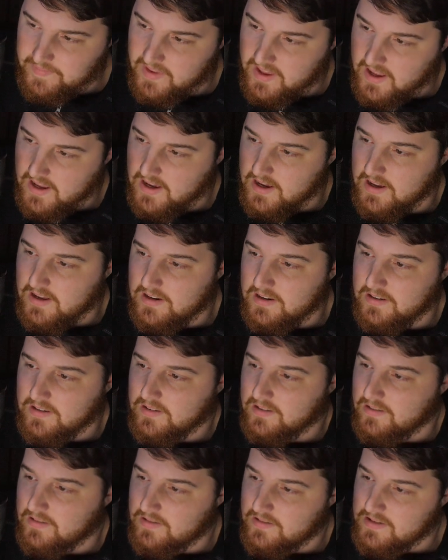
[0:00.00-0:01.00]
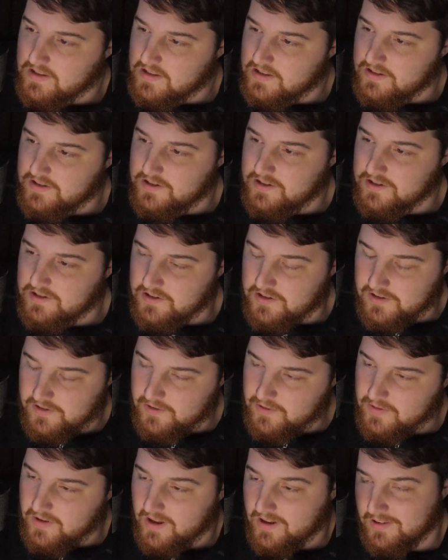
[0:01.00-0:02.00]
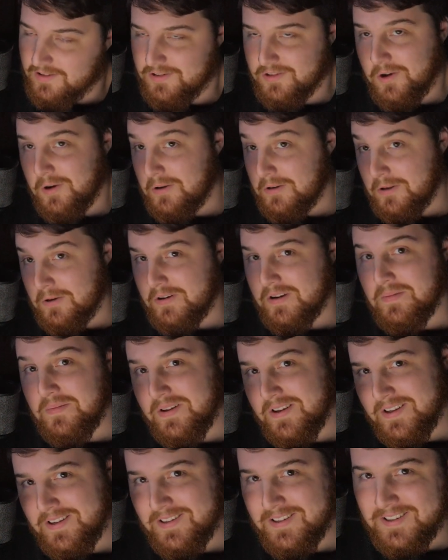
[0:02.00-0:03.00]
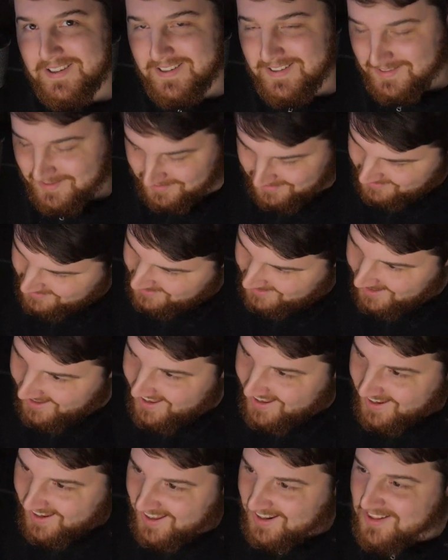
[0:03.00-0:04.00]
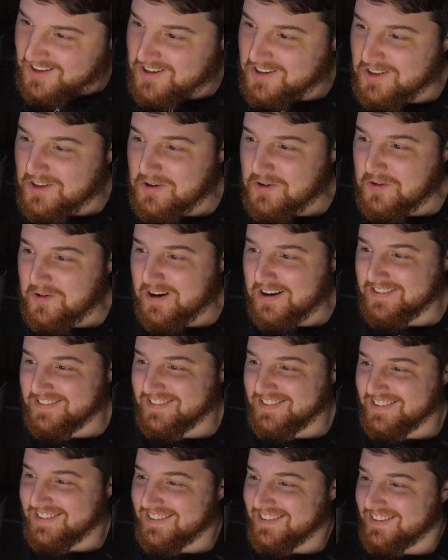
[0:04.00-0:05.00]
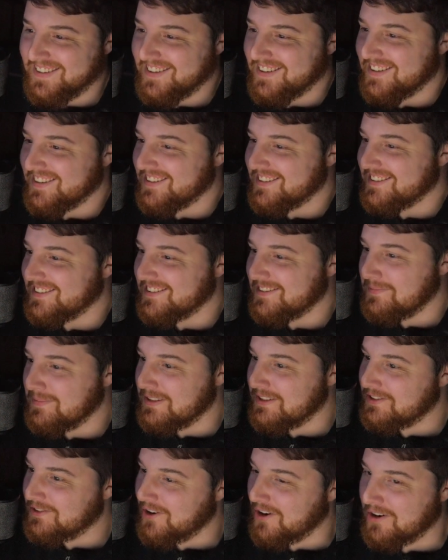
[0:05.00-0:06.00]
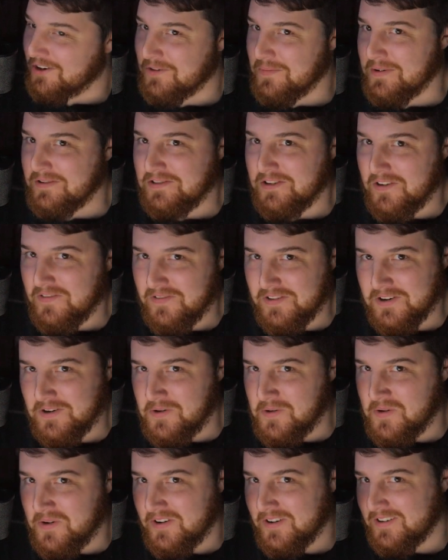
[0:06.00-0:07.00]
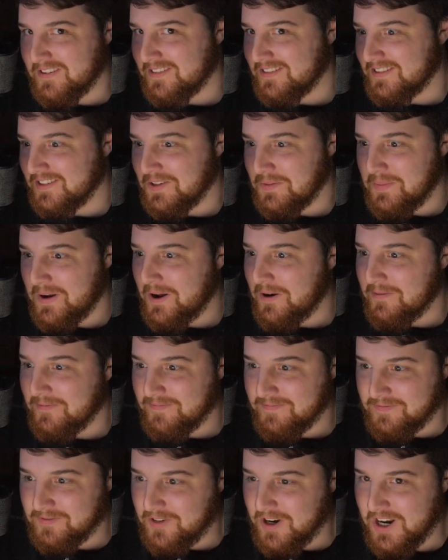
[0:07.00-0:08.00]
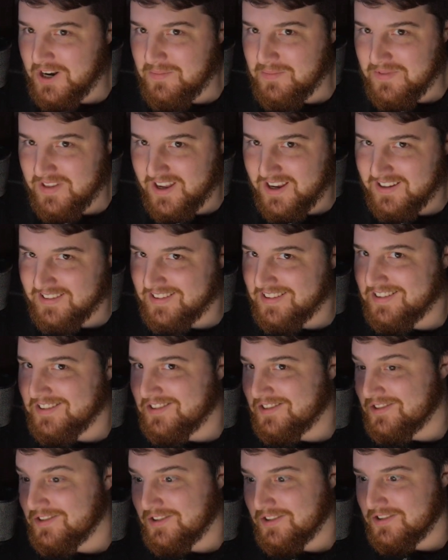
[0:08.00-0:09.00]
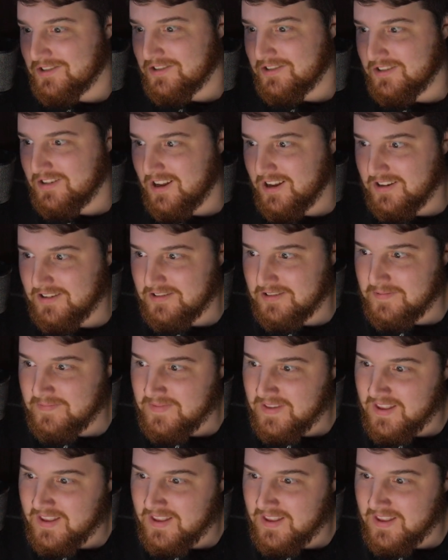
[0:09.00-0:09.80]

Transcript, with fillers: And just to do that solo can look a little crazy. Me talking to myself in a corner about random things, that just looks nuts.